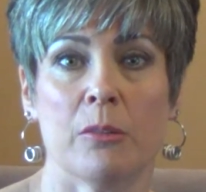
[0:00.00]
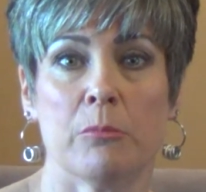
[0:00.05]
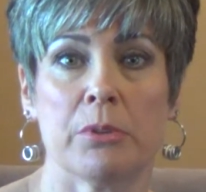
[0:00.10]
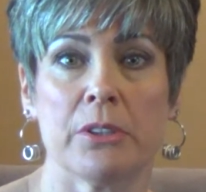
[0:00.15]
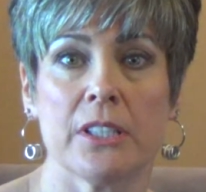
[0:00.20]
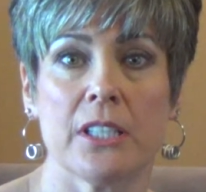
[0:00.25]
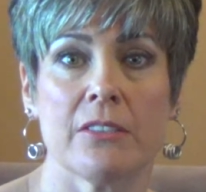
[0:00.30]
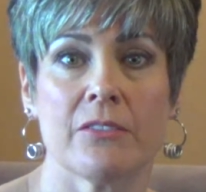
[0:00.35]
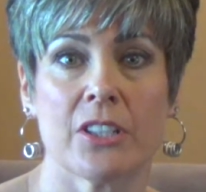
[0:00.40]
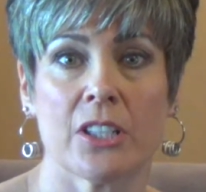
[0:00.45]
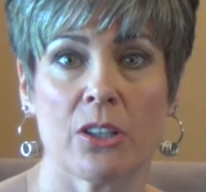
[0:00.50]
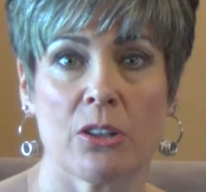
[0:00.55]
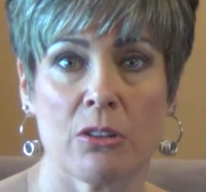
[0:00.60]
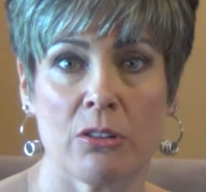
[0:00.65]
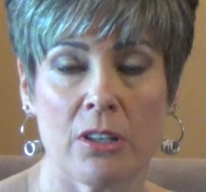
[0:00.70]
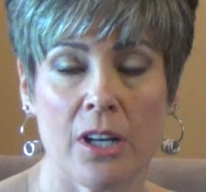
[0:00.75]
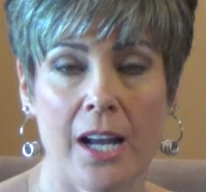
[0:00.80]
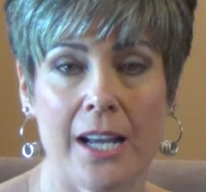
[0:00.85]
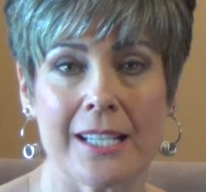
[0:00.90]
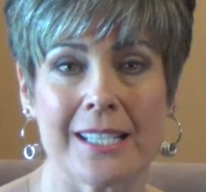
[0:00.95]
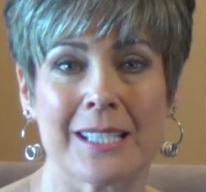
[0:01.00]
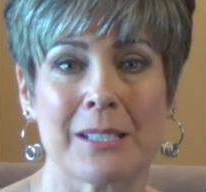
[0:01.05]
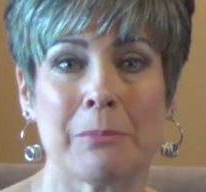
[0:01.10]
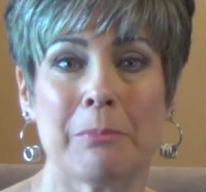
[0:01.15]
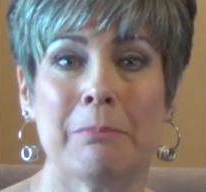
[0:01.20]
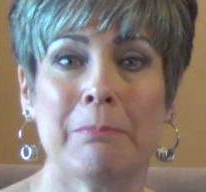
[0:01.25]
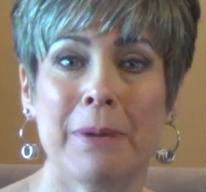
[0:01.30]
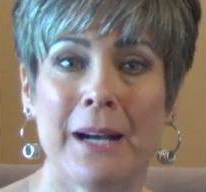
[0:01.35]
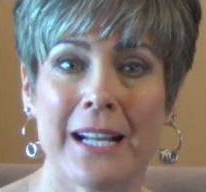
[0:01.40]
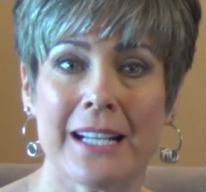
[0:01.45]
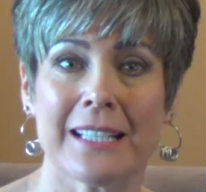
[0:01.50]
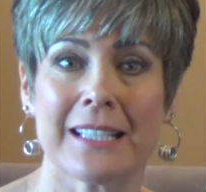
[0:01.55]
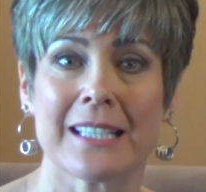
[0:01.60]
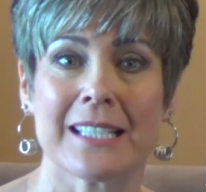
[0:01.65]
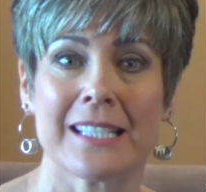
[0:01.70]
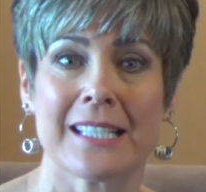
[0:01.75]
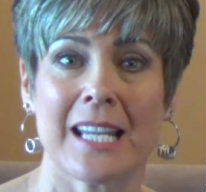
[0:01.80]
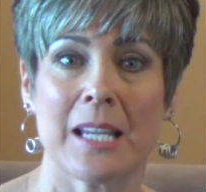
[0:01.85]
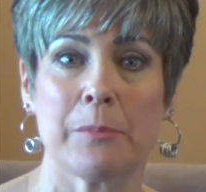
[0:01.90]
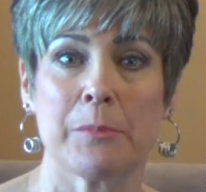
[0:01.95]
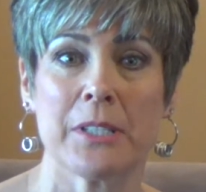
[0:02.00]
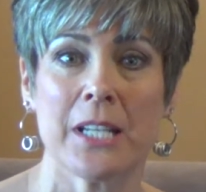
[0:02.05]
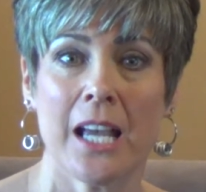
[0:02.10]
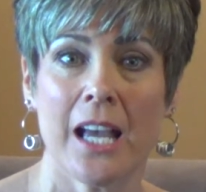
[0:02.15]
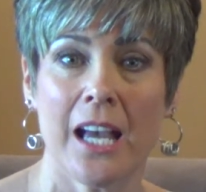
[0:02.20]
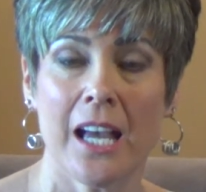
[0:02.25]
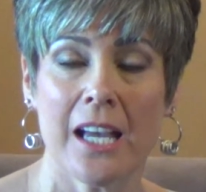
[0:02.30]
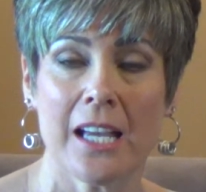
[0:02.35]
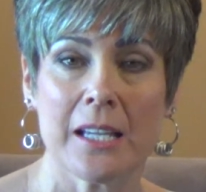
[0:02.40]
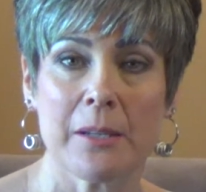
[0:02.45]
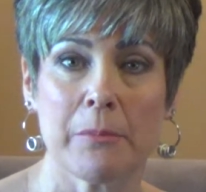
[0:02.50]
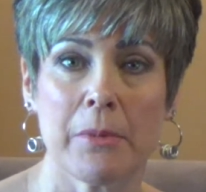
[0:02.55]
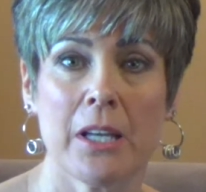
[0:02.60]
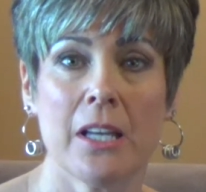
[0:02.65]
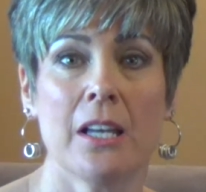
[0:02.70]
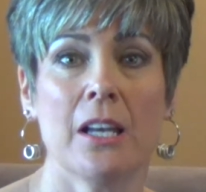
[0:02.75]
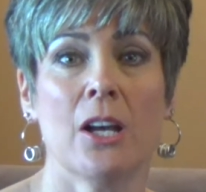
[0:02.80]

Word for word: believed in Christ, but at the same time